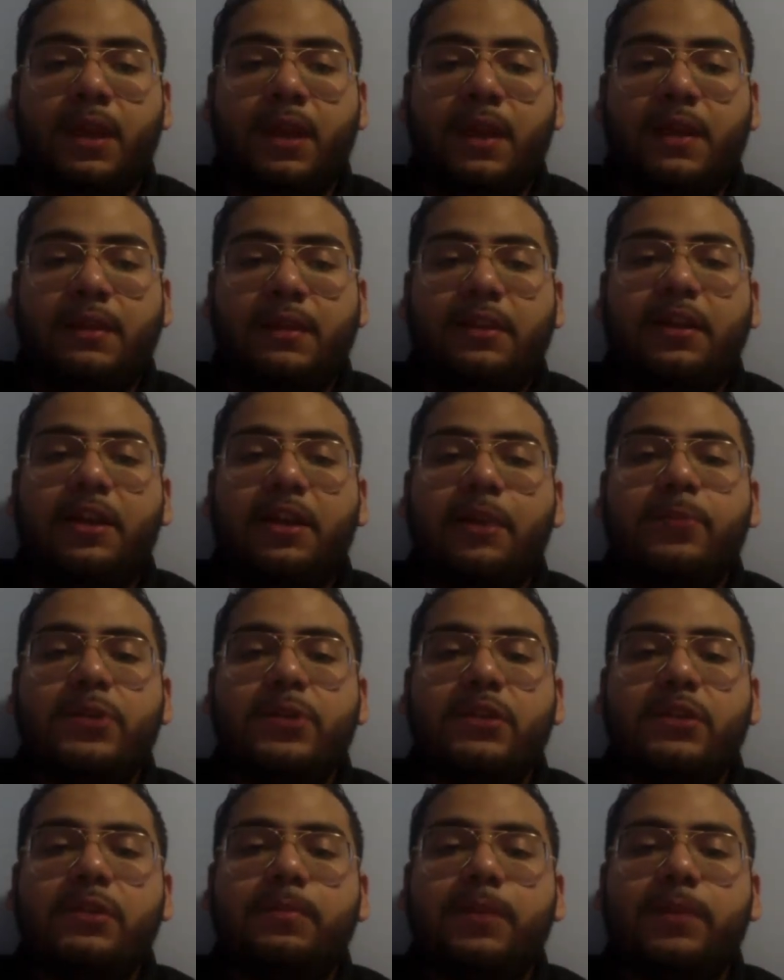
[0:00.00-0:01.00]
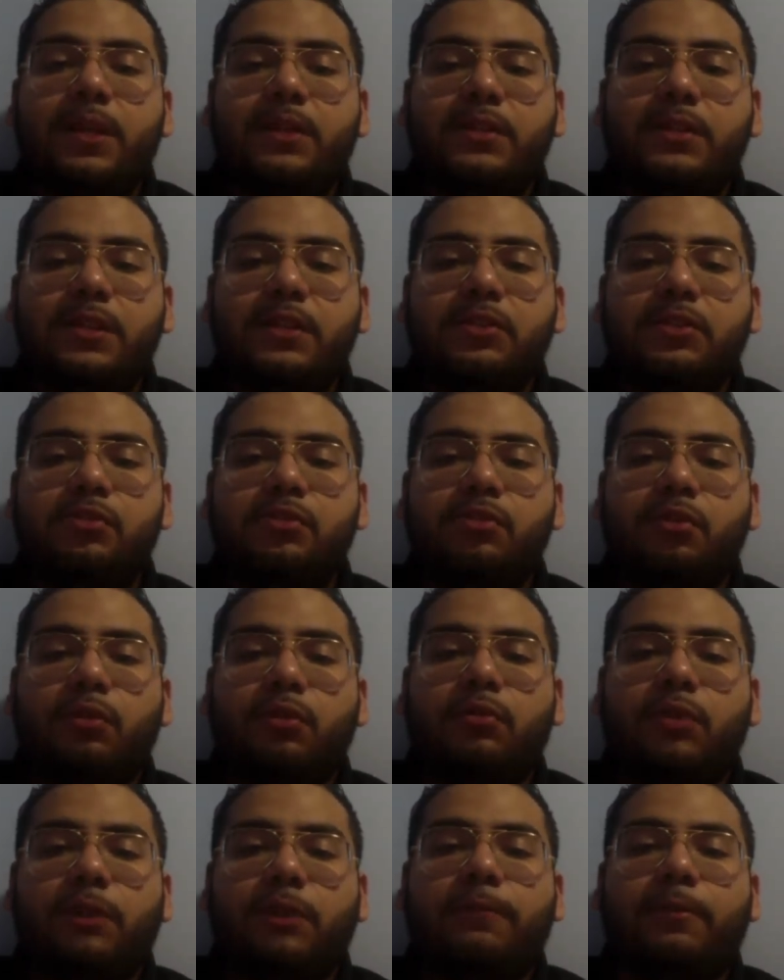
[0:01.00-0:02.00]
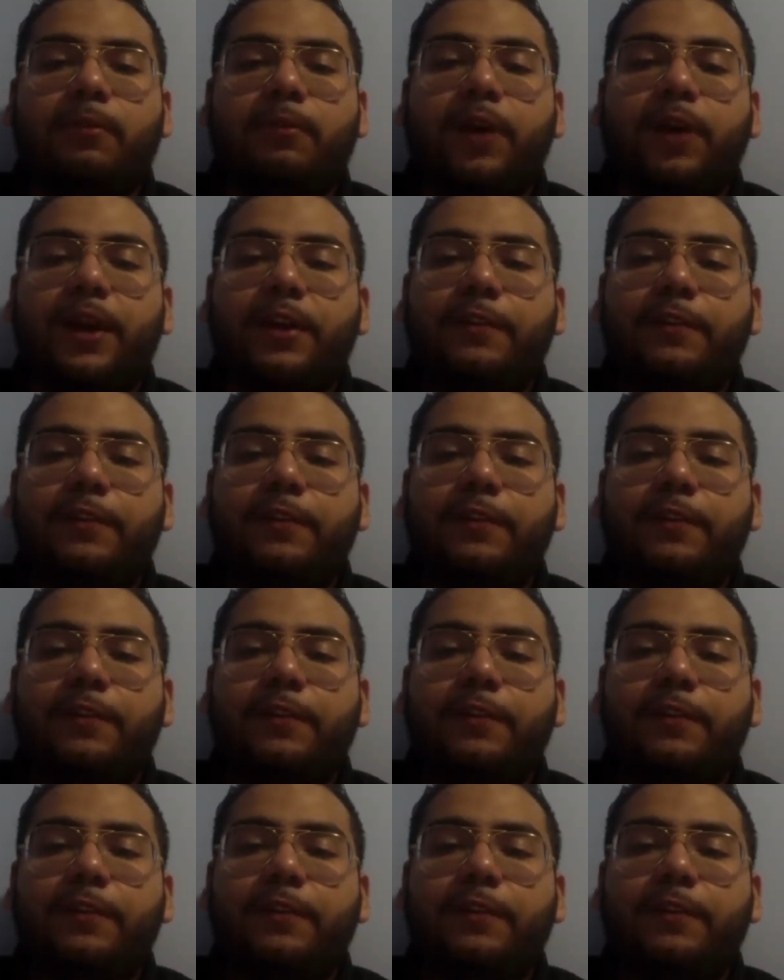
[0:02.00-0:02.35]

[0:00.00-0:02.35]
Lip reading: The company's ability to grow their variety of